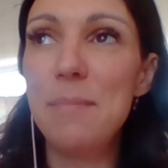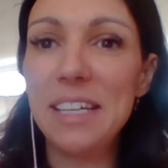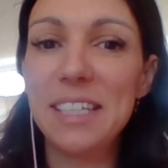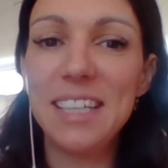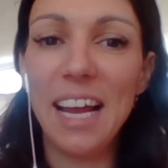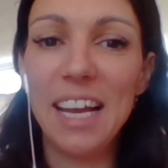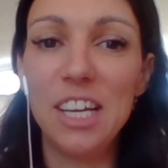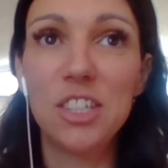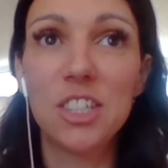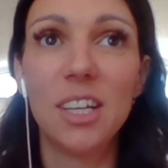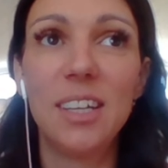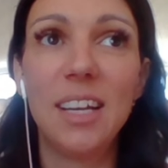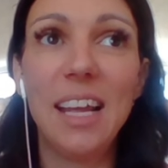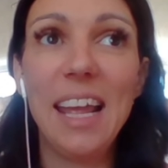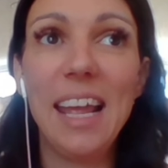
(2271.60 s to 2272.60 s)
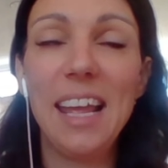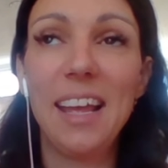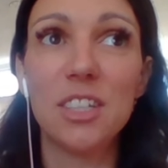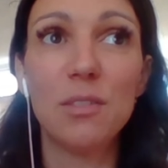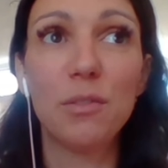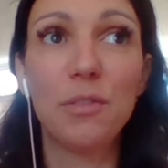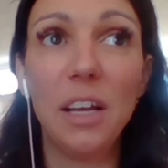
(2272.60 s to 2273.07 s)
a meditation
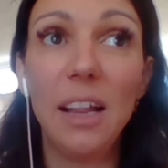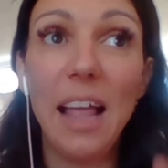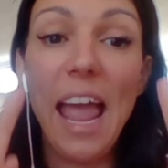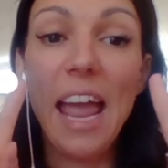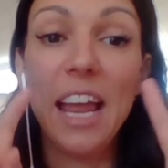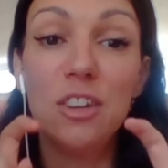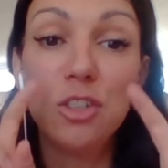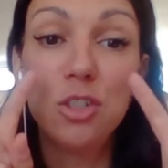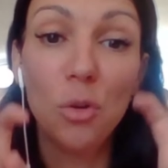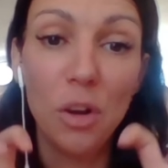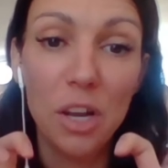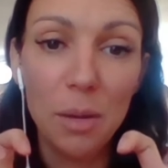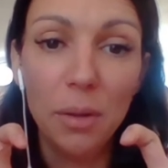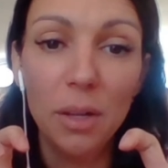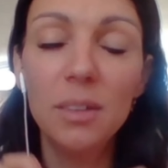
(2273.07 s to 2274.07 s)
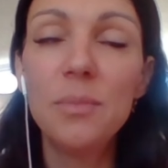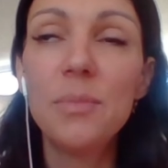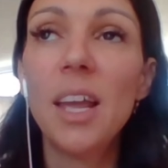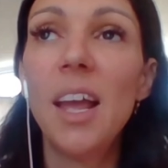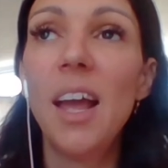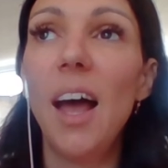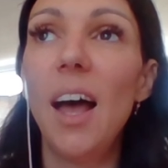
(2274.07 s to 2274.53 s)
doesn't feel
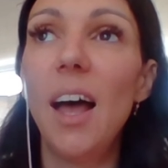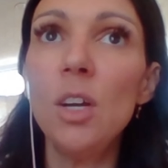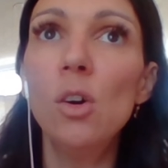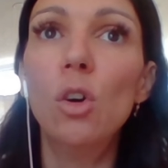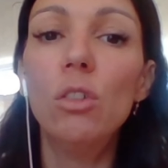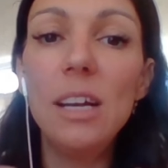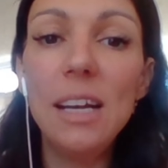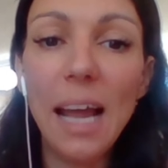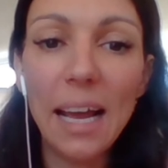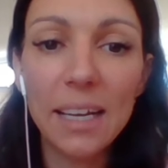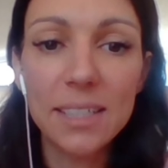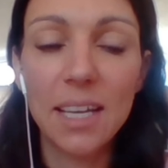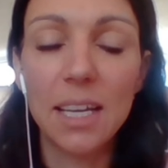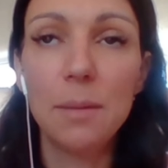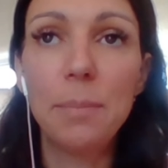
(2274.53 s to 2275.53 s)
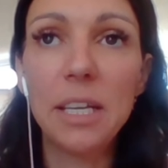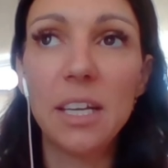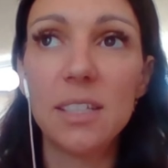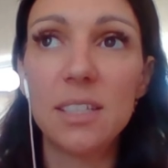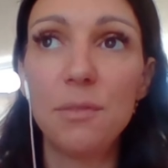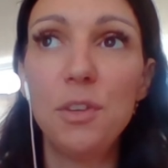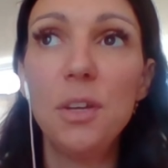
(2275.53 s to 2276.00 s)
enjoyable or
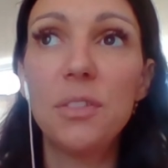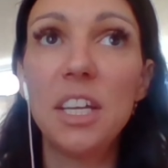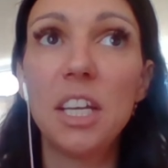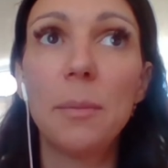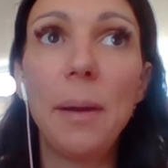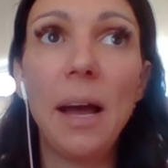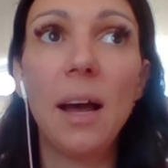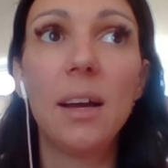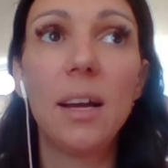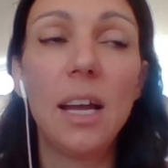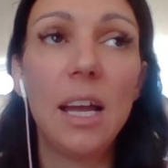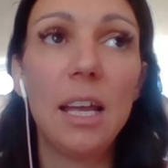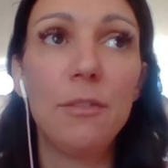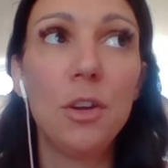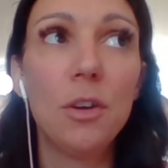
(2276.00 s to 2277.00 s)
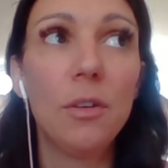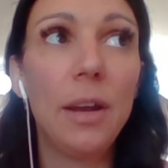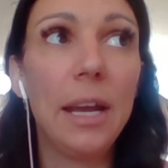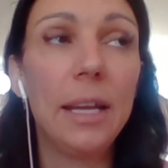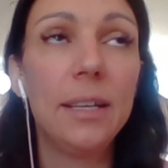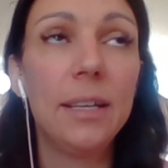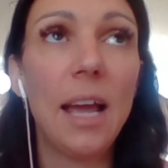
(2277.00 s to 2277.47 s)
relaxing because if you think about if
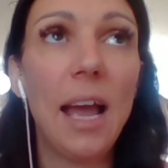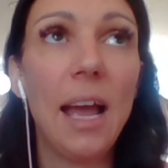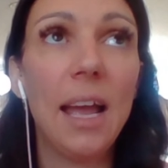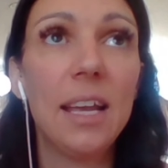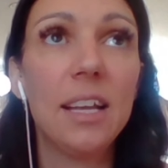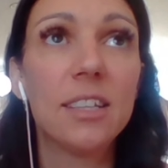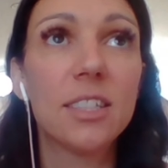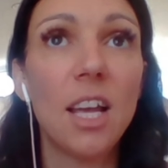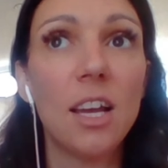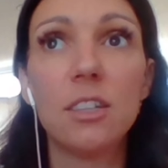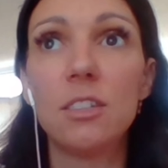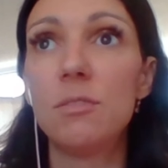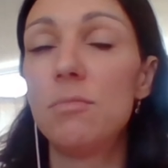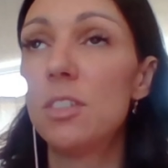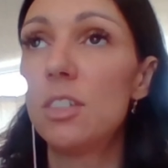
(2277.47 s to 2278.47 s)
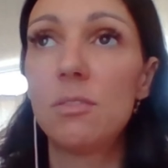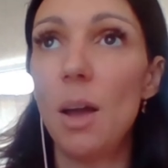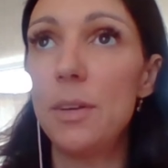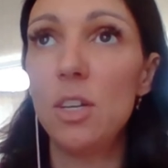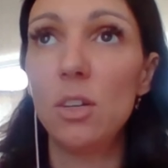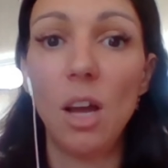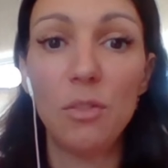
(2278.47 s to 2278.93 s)
you're in a certain
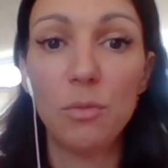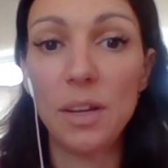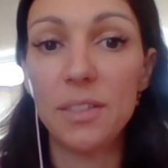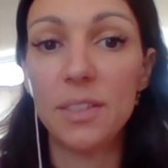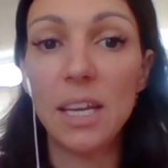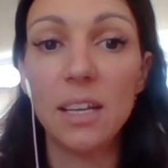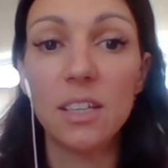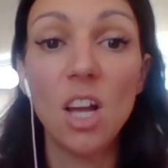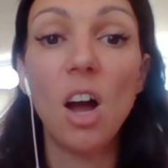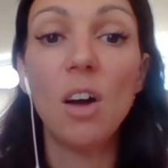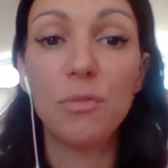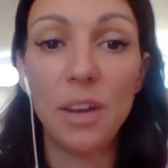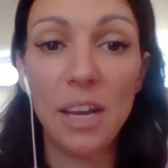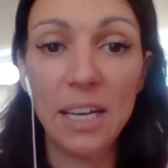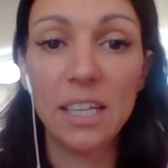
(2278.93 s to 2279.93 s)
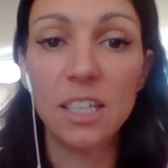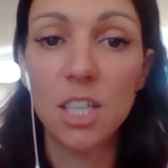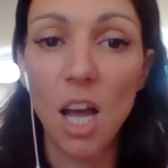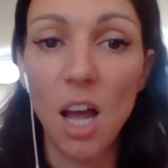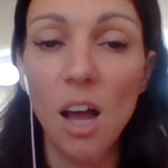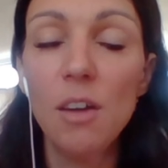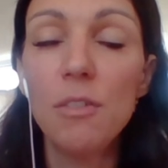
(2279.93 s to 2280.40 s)
time in your life where things are
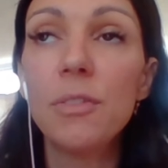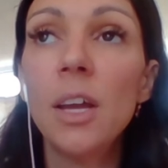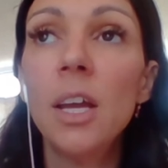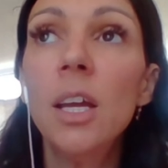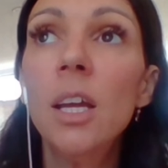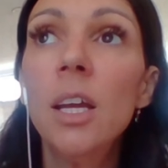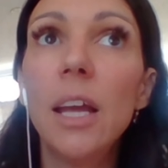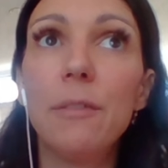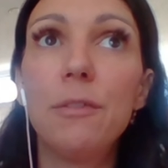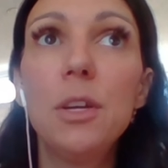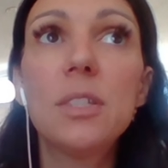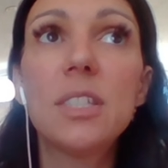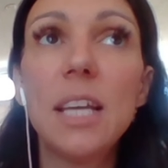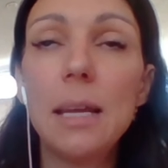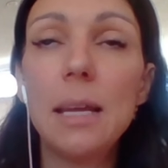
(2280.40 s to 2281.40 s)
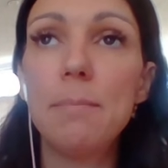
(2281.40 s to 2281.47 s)
feeling tough, if you